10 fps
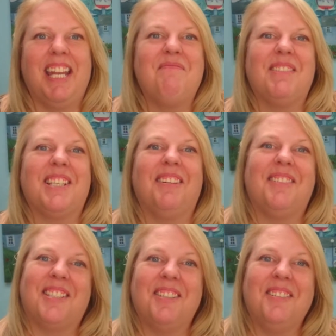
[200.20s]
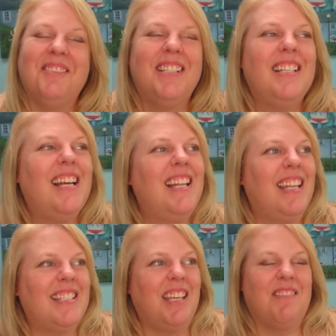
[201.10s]
in episode two.
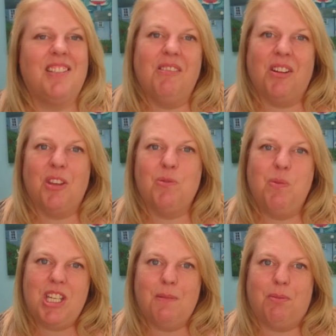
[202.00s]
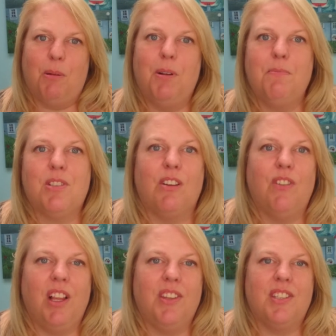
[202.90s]
Let's say you've still got those widget problems. So
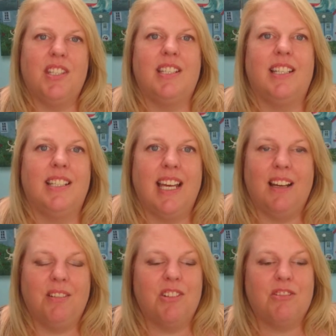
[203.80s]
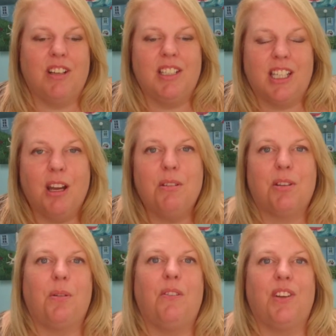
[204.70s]
rather than sitting down and trying to go
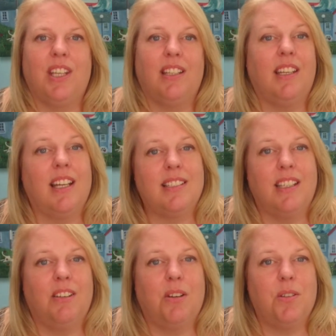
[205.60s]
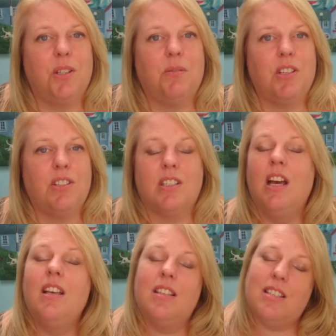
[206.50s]
through everything and then asking your coaching questions,
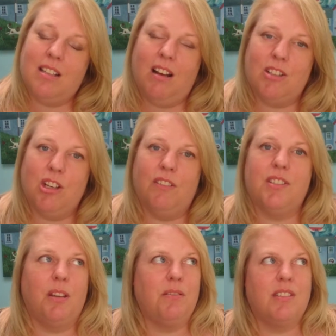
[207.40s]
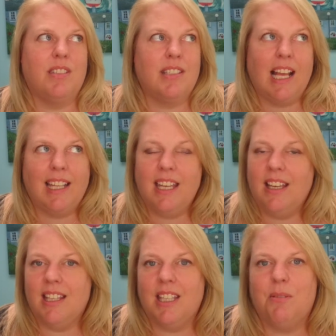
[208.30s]
start off. So Sally,
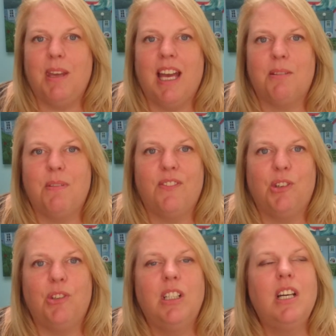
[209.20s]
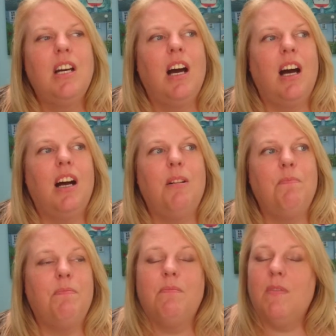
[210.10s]
I think we had before,
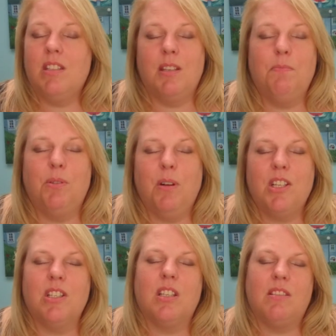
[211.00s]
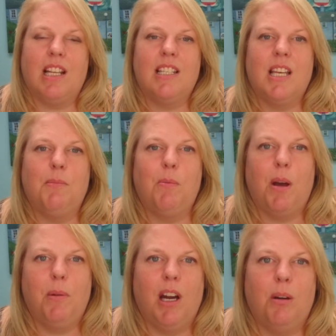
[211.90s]
um, simple questions. So Sally, tell me
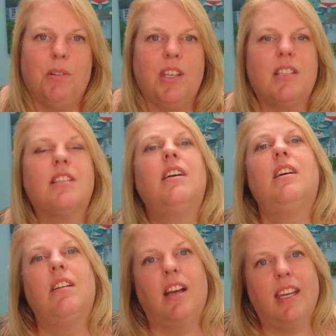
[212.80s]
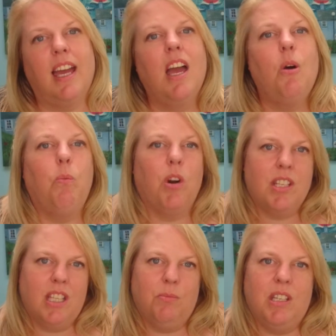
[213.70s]
where we are with this. Okay, what
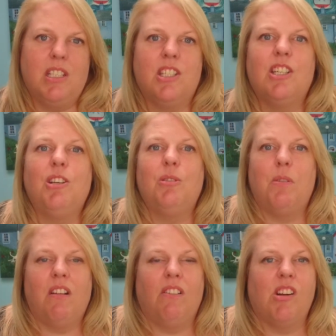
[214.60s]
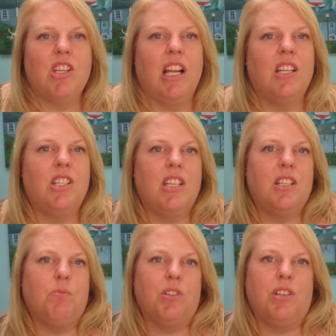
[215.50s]
is it that we need to do? Where are our
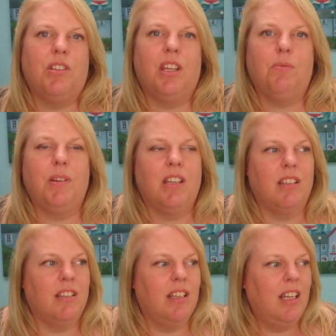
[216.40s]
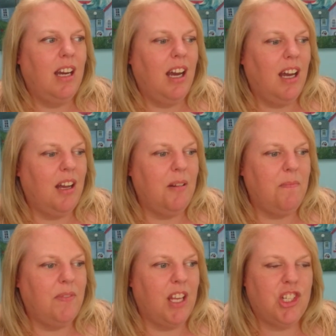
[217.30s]
challenges? What do you think we can
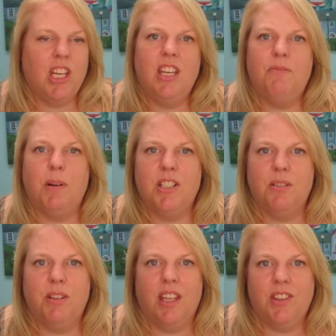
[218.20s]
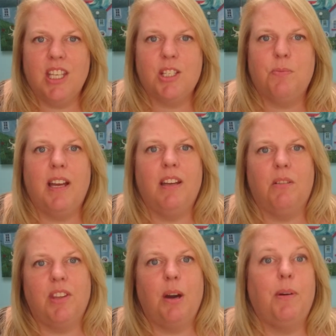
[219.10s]
um, achieve by doing it this way
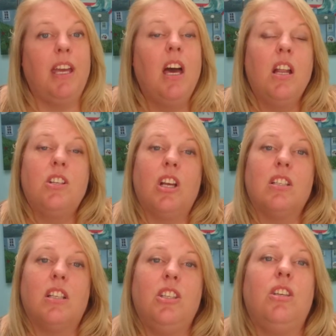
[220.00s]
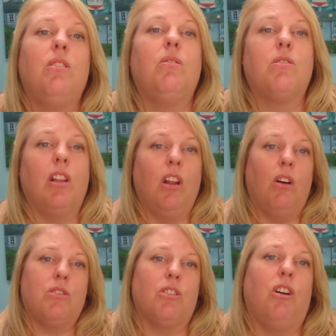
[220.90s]
or that way? Just use
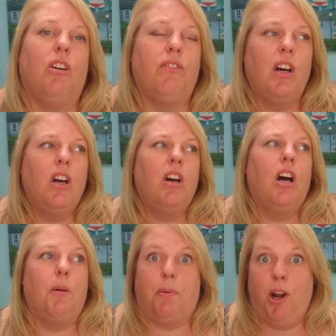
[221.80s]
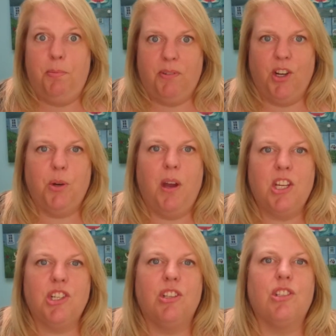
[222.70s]
lots of appropriate
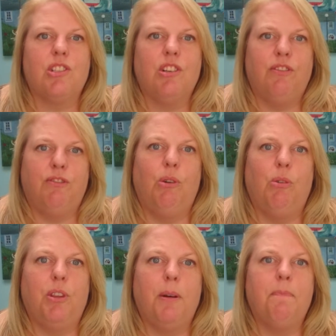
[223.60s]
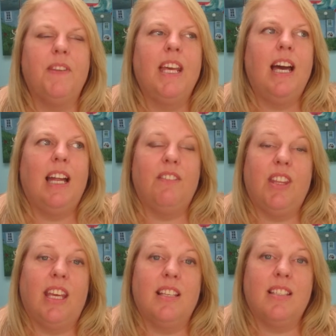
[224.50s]
questions for them. And if
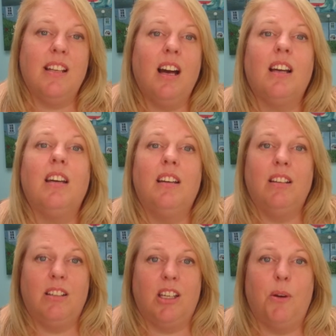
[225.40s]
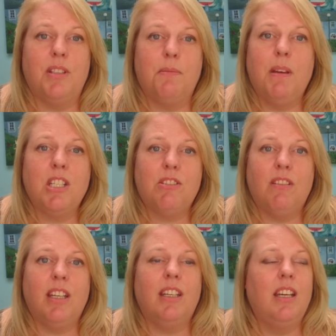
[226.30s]
they get stuck, go into
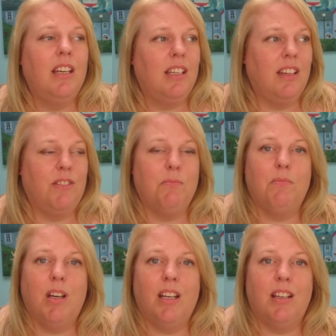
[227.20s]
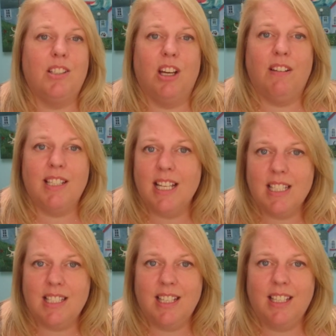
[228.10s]
mentoring, give them uh, a direct
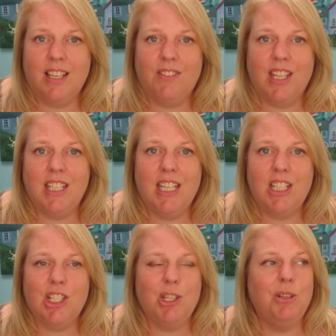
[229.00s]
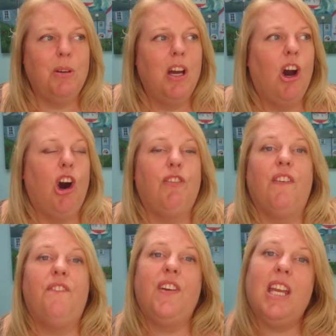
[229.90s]
answer if they need to, offer
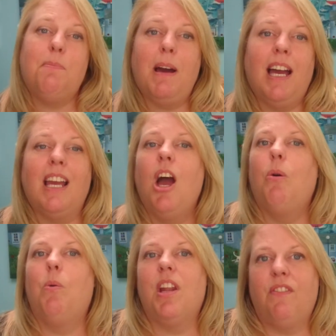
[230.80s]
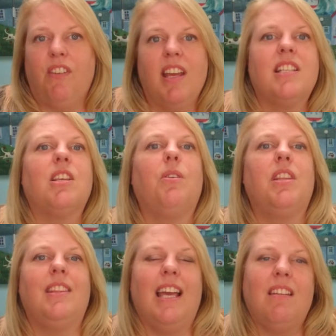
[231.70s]
feedback, whatever it is. So
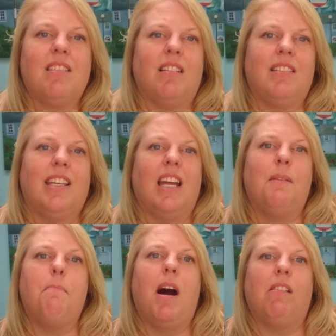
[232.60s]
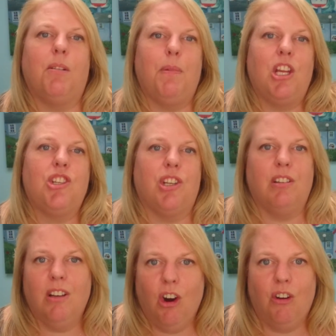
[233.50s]
it, now you're starting to get an
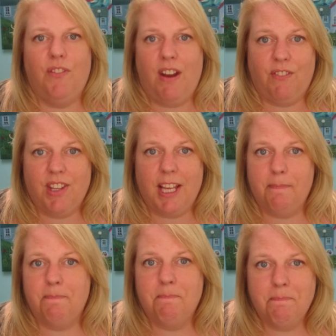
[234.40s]
amalgamation of everything.